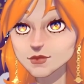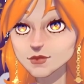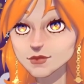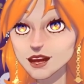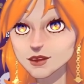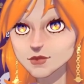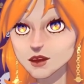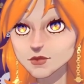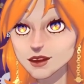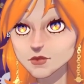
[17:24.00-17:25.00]
Game
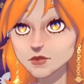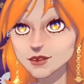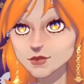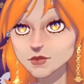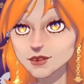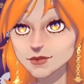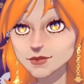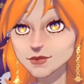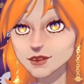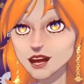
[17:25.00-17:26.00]
not recommended
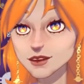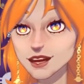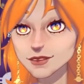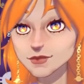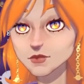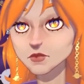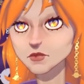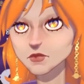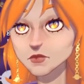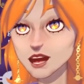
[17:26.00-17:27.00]
reason, Karlach is
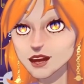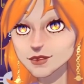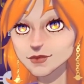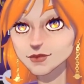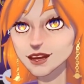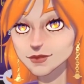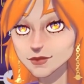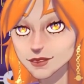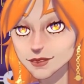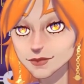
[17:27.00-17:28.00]
merely
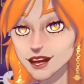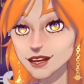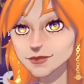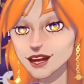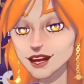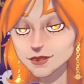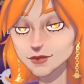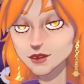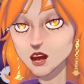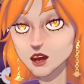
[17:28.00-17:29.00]
fictional and can't
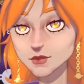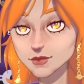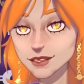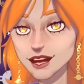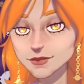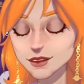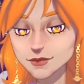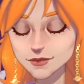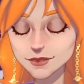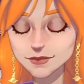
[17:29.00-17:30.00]
actually hold me. That
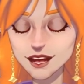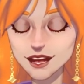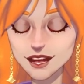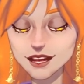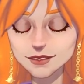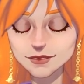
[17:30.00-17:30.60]
made me sad.